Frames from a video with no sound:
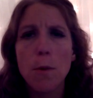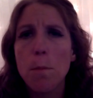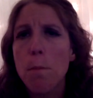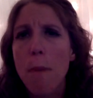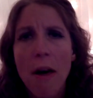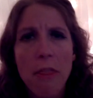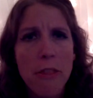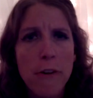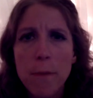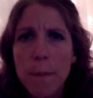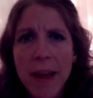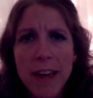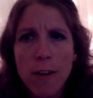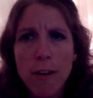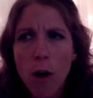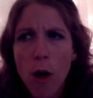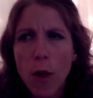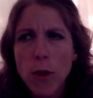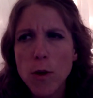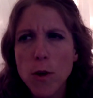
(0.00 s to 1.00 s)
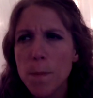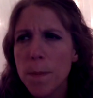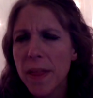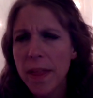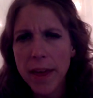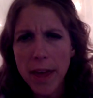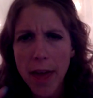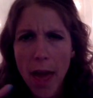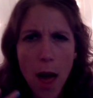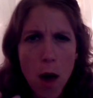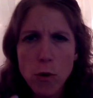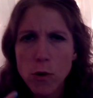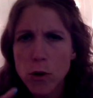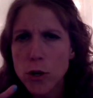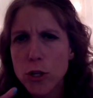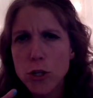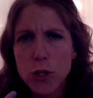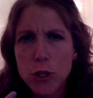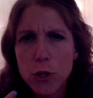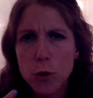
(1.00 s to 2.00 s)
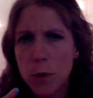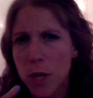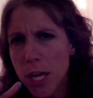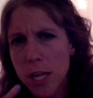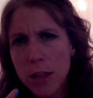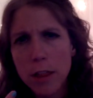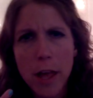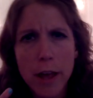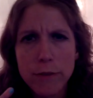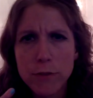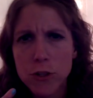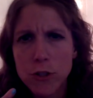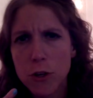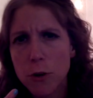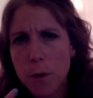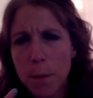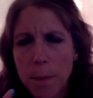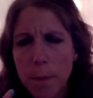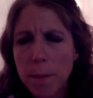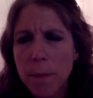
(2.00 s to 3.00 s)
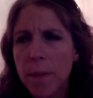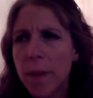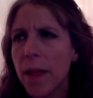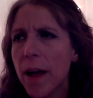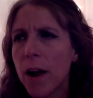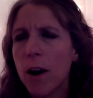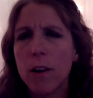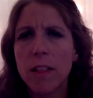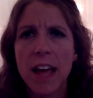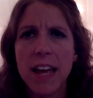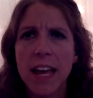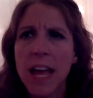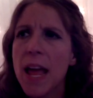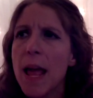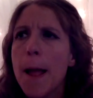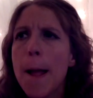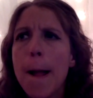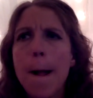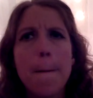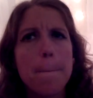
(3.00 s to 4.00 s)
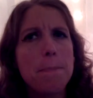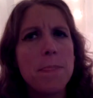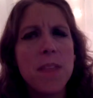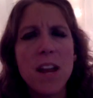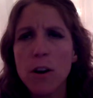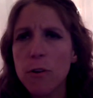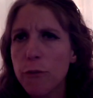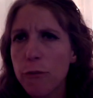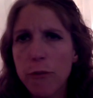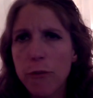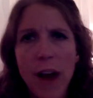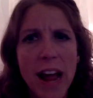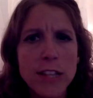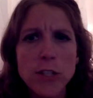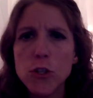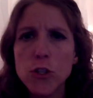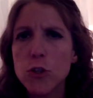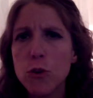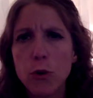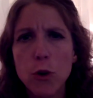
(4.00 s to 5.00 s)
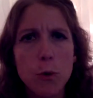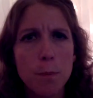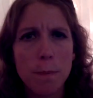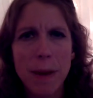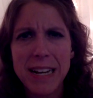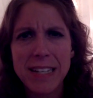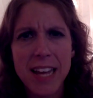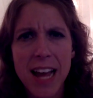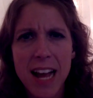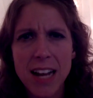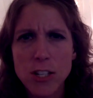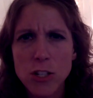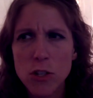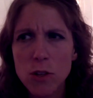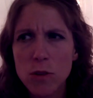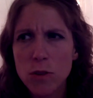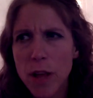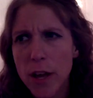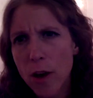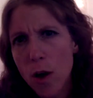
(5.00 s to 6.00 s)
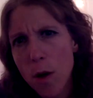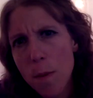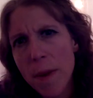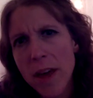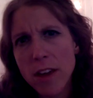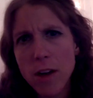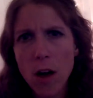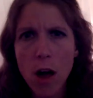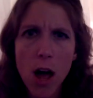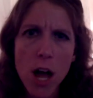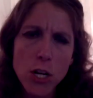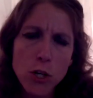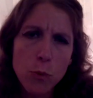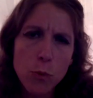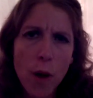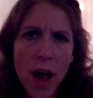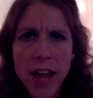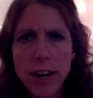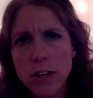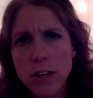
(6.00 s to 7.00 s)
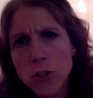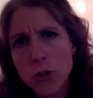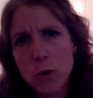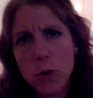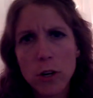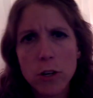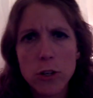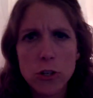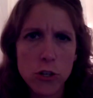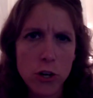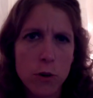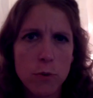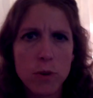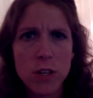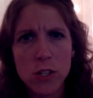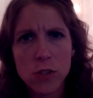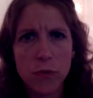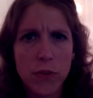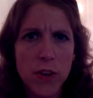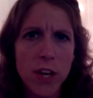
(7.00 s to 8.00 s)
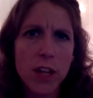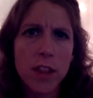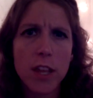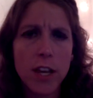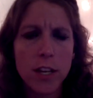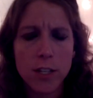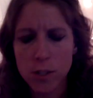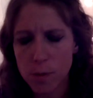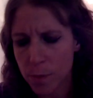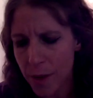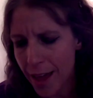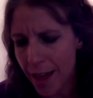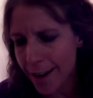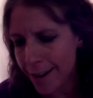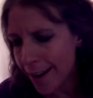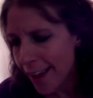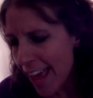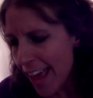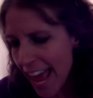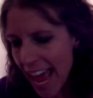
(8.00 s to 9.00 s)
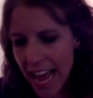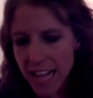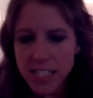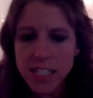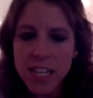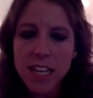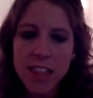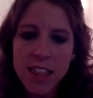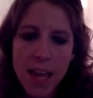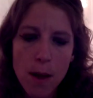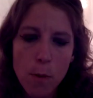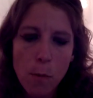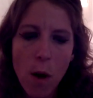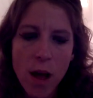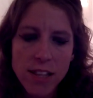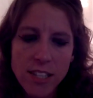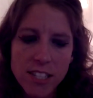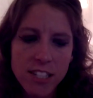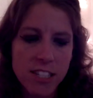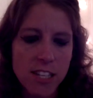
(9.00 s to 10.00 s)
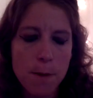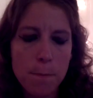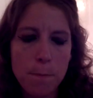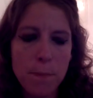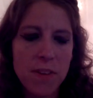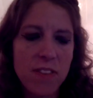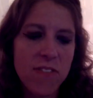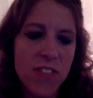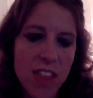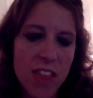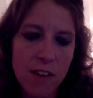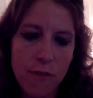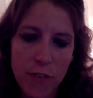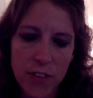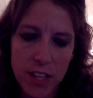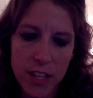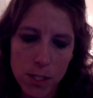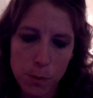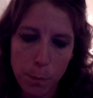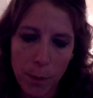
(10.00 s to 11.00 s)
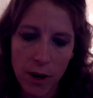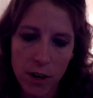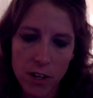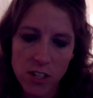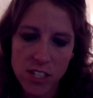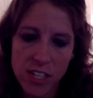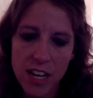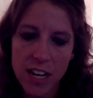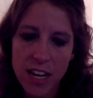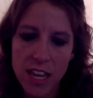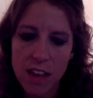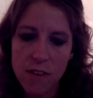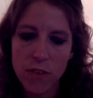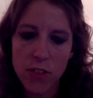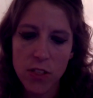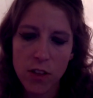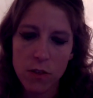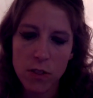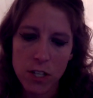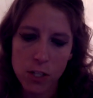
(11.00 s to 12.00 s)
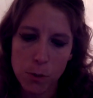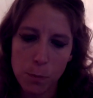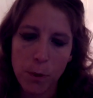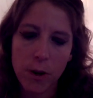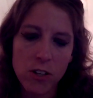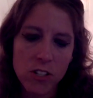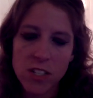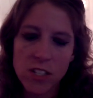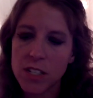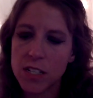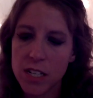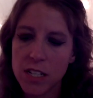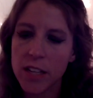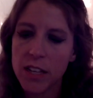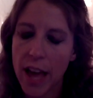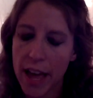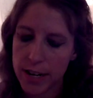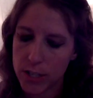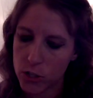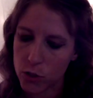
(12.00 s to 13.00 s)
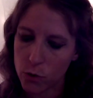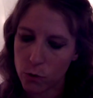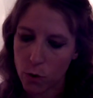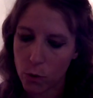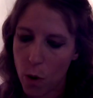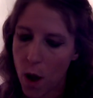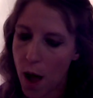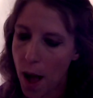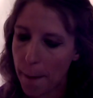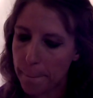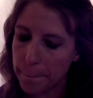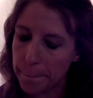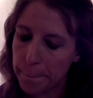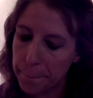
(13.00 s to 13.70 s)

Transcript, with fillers: mother might call you and be like, how could you? He loves you, and blah, blah, blah. Or, like, their friends group may text you, like, oh, my gosh, why did you hurt Joey's feelings? And it's like they want sympathy for this person, even though this person did kind of screw up.